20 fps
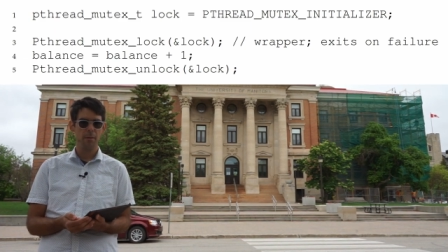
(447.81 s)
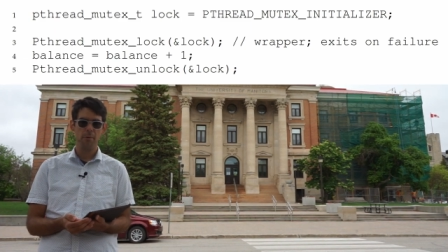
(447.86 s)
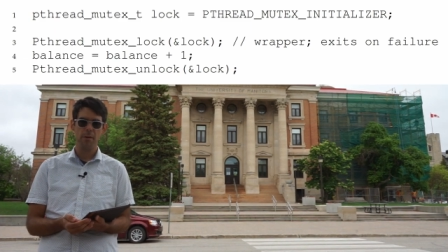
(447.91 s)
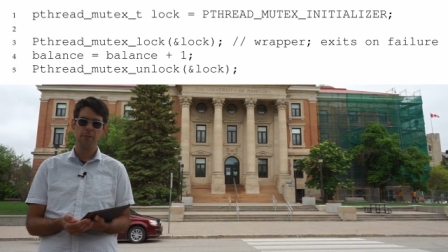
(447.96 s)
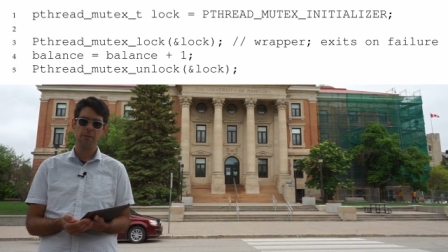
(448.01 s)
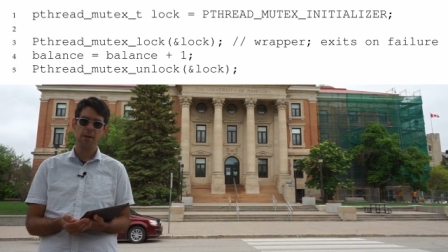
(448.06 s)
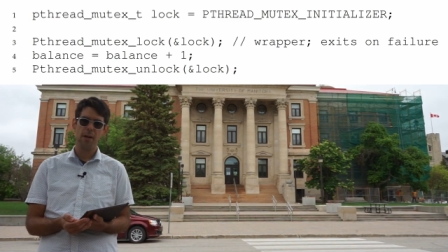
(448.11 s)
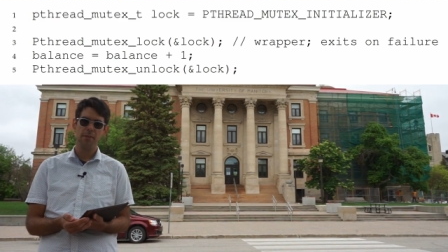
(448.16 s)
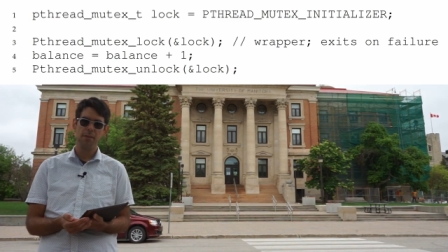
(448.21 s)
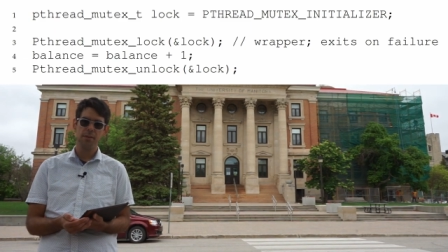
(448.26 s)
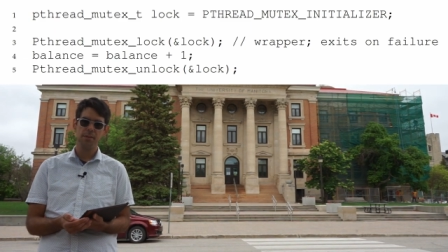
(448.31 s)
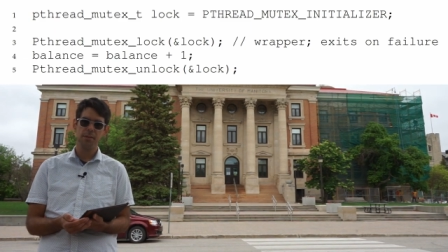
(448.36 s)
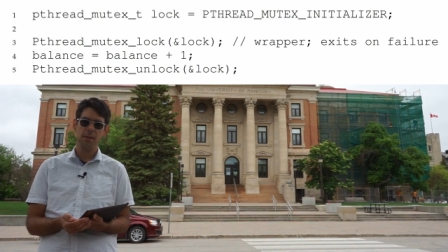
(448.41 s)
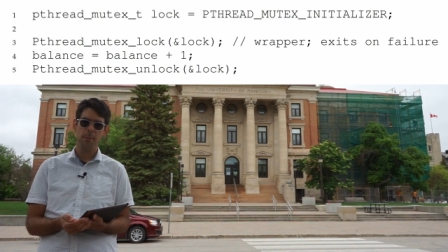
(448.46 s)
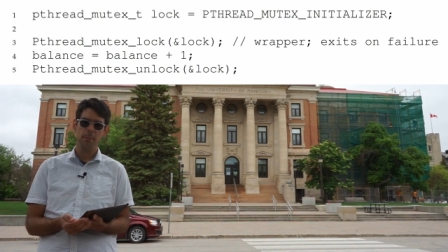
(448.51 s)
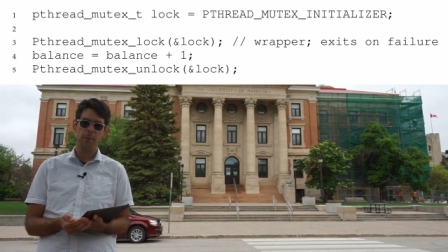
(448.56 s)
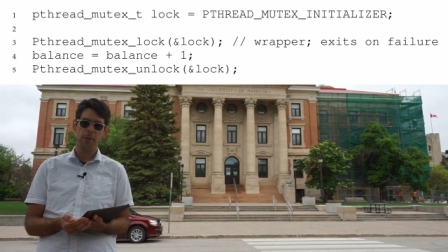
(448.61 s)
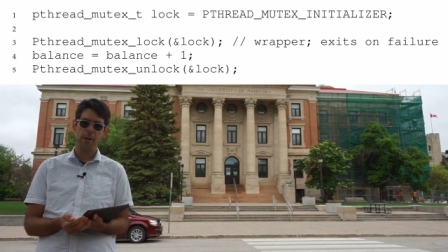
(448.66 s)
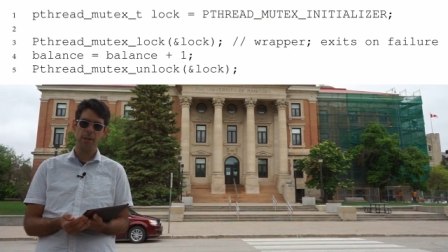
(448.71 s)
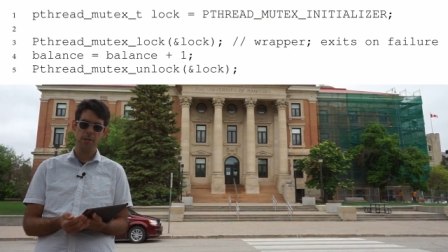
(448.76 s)
and we've got this
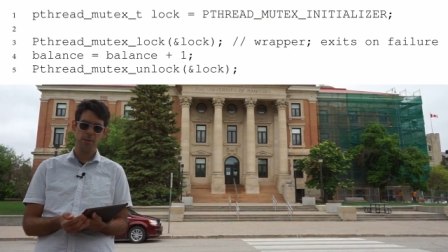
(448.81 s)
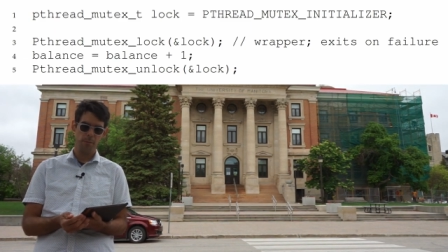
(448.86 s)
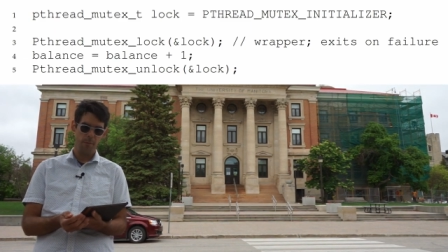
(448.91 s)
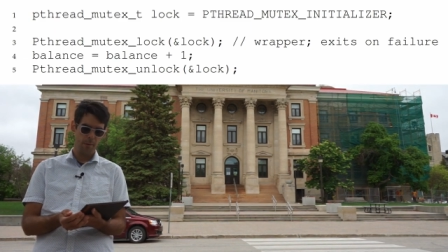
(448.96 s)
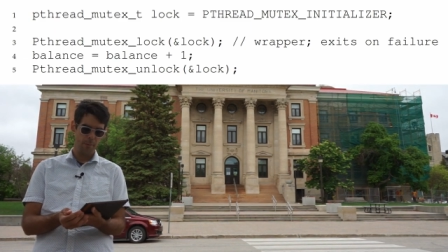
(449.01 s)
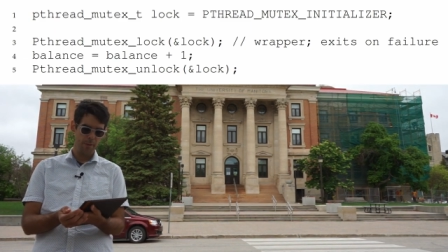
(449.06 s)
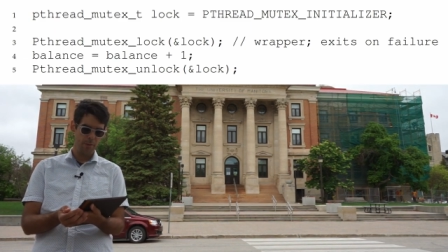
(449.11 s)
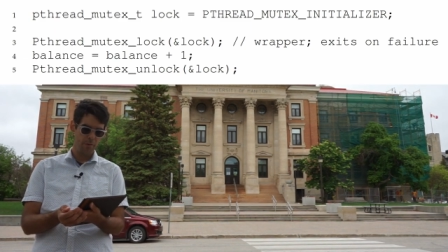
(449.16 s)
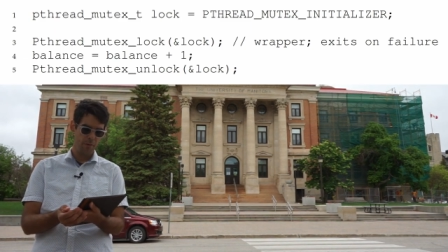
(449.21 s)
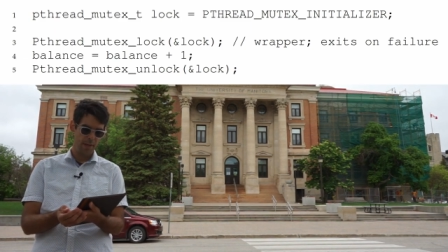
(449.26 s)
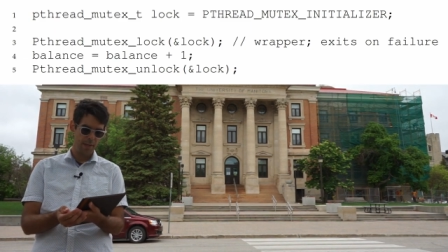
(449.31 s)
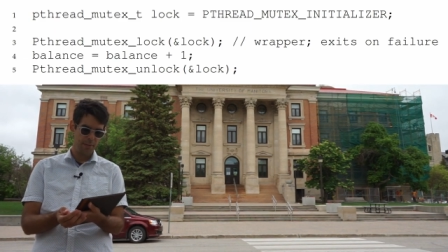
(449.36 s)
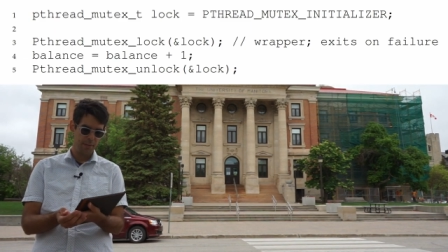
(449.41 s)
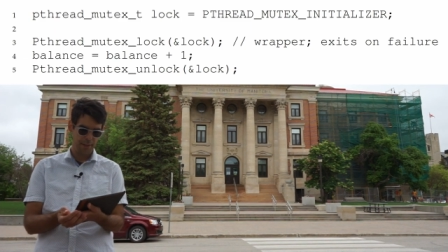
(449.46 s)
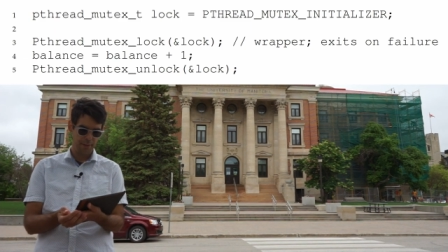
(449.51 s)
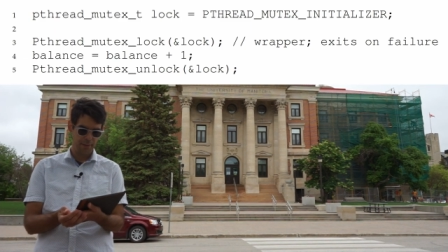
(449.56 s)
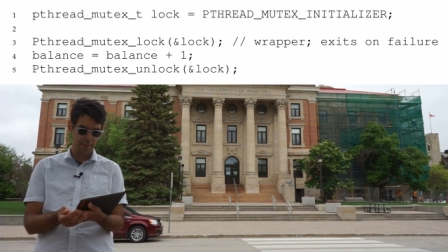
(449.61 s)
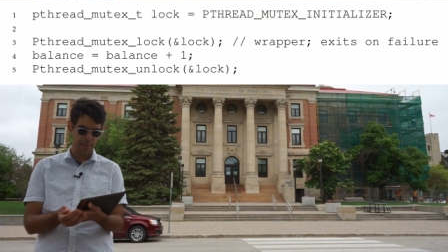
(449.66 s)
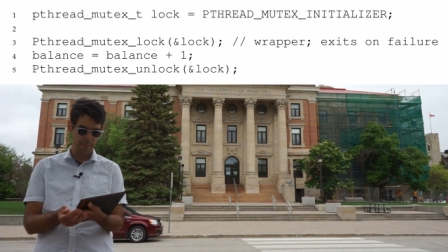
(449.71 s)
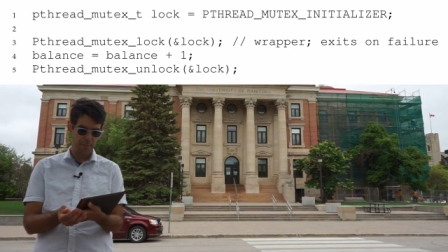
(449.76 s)
operation where we try to
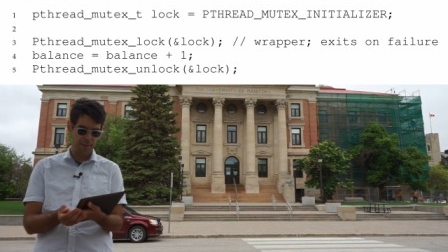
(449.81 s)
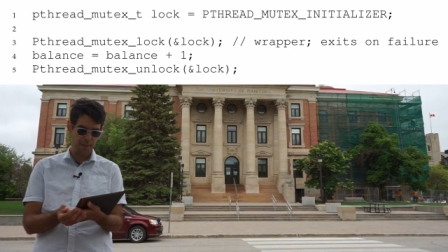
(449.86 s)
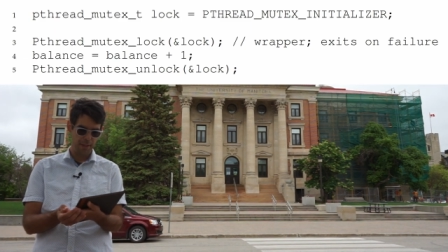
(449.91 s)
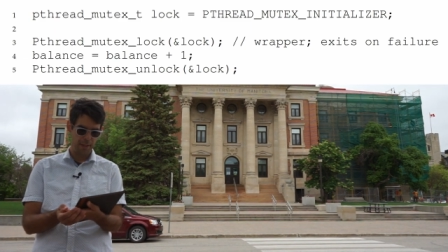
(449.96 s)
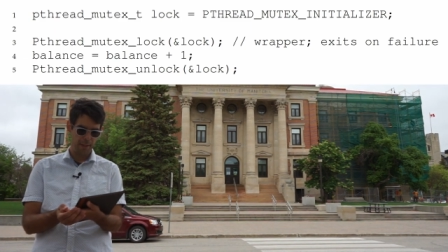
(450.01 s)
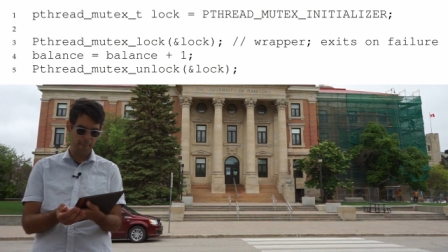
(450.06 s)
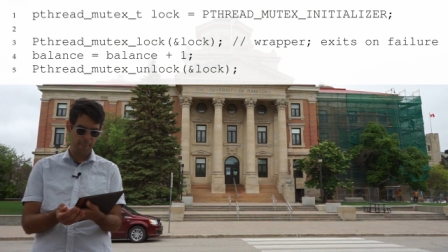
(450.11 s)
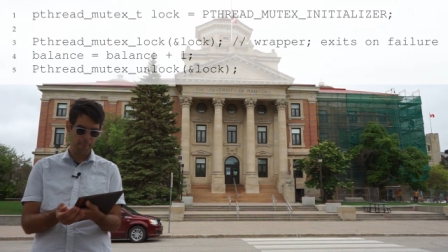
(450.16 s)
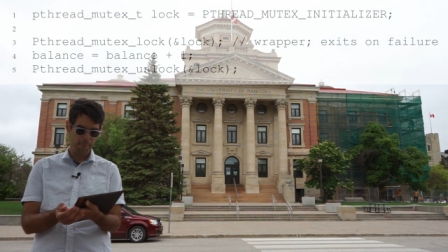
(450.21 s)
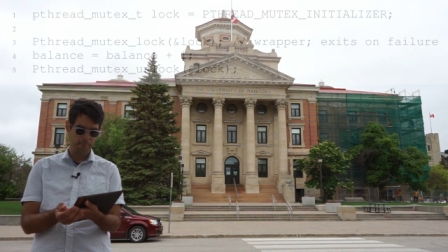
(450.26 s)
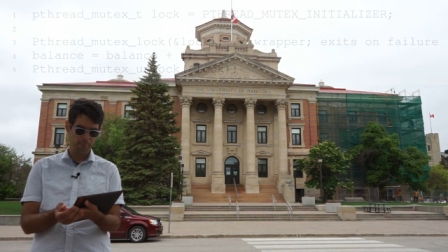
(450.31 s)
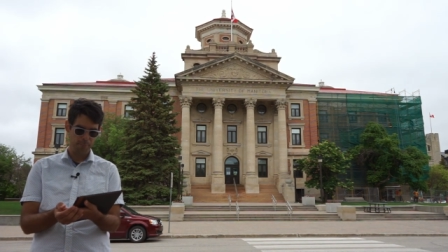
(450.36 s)
lock something